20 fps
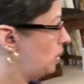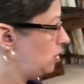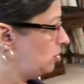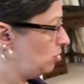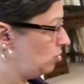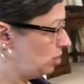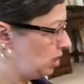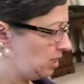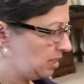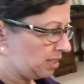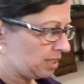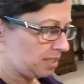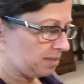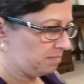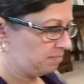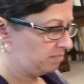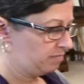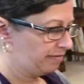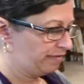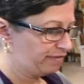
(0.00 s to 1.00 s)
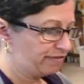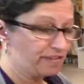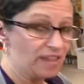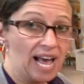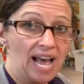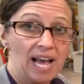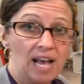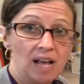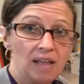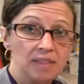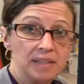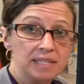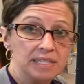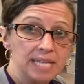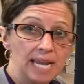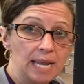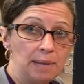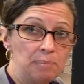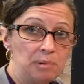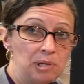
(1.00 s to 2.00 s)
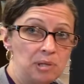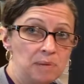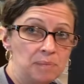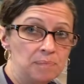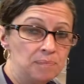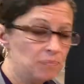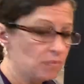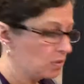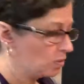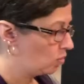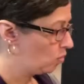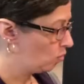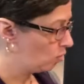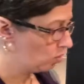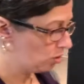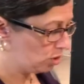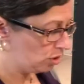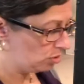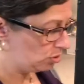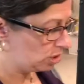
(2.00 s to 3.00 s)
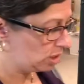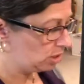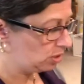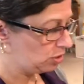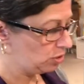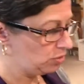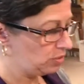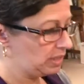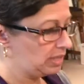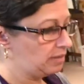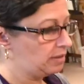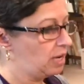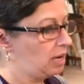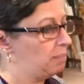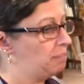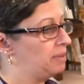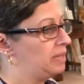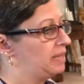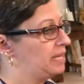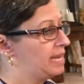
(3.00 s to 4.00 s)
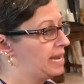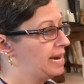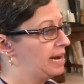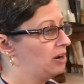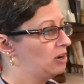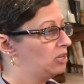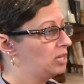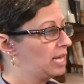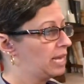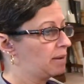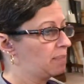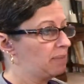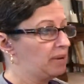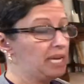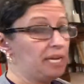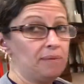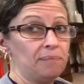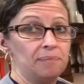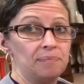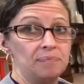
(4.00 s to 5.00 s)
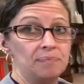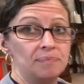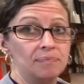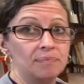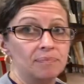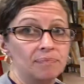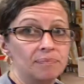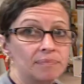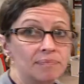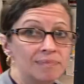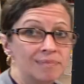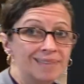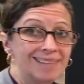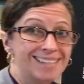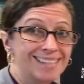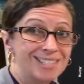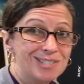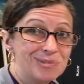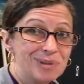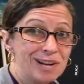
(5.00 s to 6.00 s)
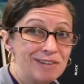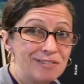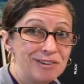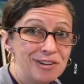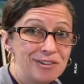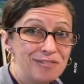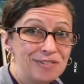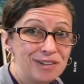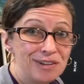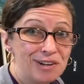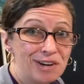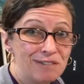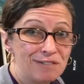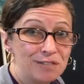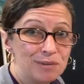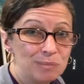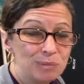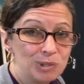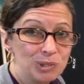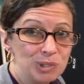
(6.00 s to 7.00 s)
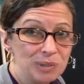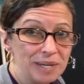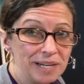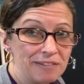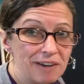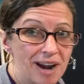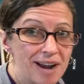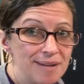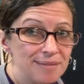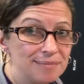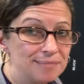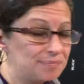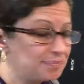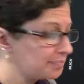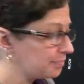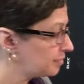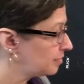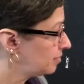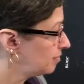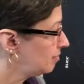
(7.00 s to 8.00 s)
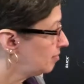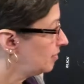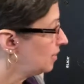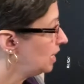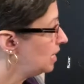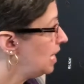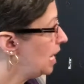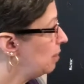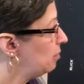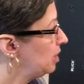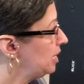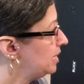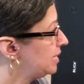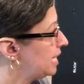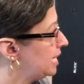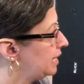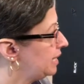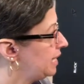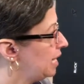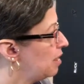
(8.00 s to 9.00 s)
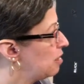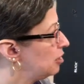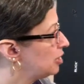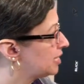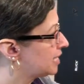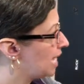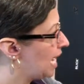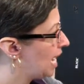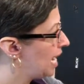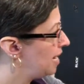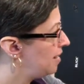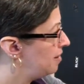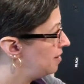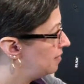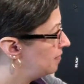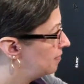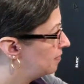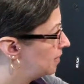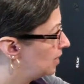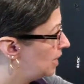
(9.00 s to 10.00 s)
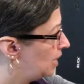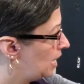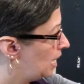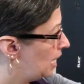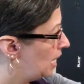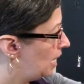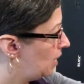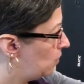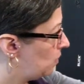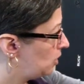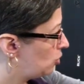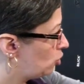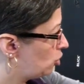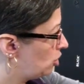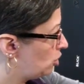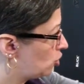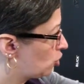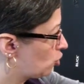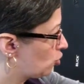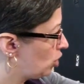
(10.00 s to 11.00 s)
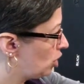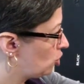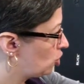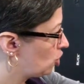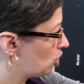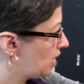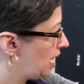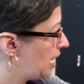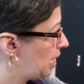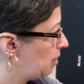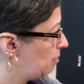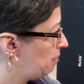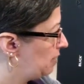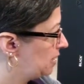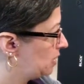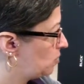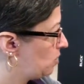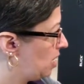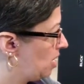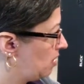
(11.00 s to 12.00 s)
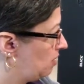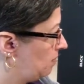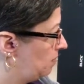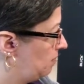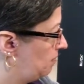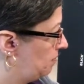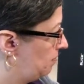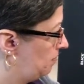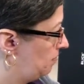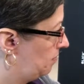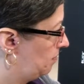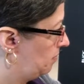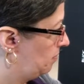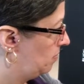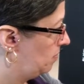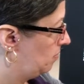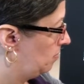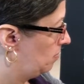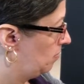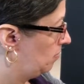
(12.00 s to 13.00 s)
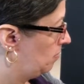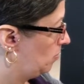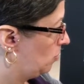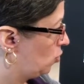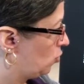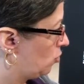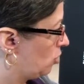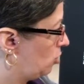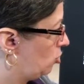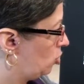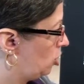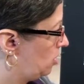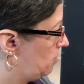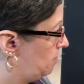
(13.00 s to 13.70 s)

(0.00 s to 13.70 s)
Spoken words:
do this flat on the table, or you can do it up in the air like me. It's whatever you feel comfortable doing, right? Now I'm gonna take the other side, and I want you to scrunch that up as well. Scrunch it.